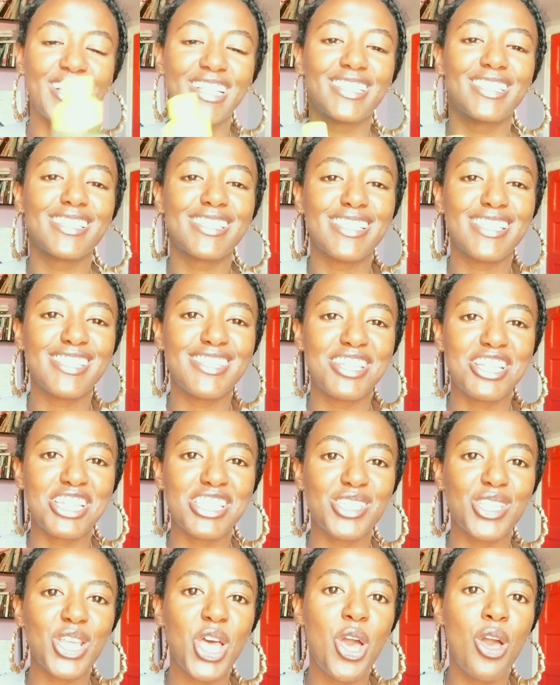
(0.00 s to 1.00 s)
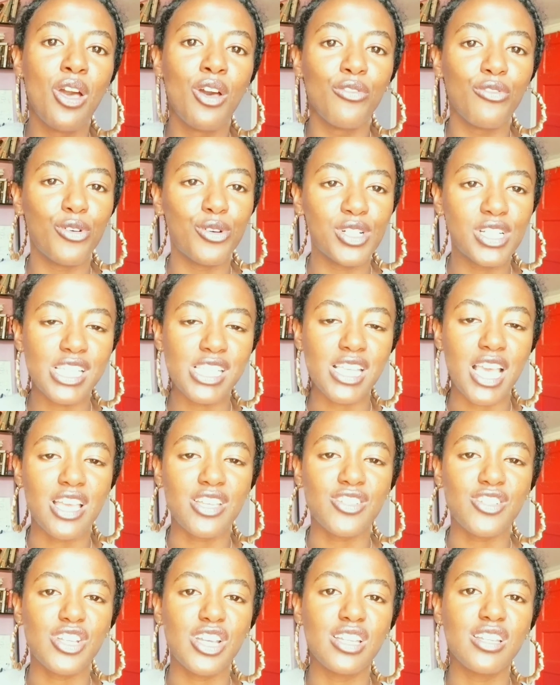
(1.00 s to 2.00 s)
This is just for
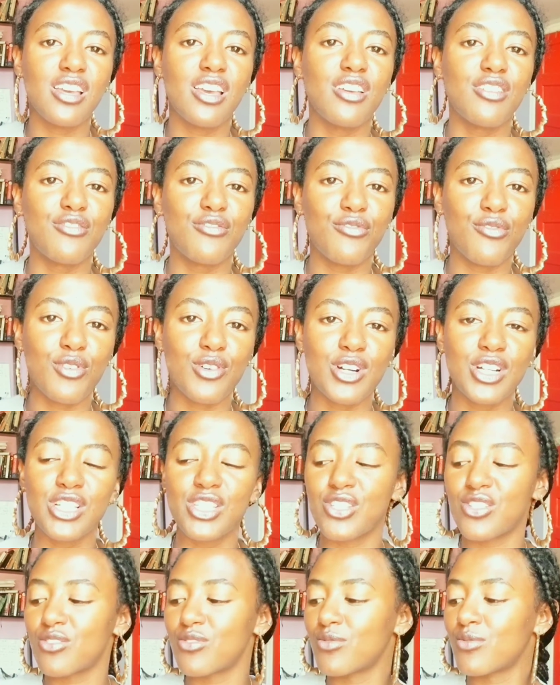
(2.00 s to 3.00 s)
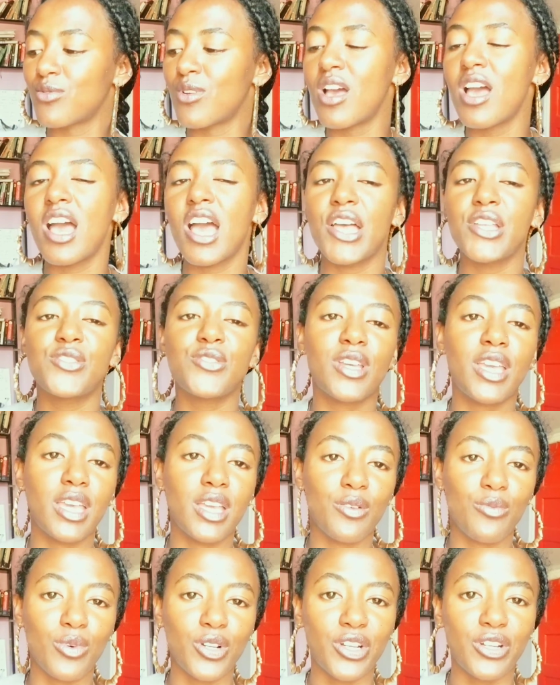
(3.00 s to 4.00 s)
discussion and to
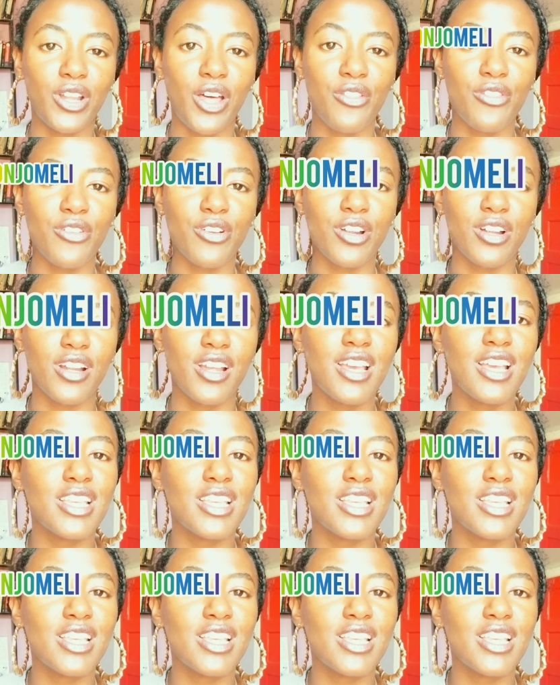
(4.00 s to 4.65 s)
educate one another.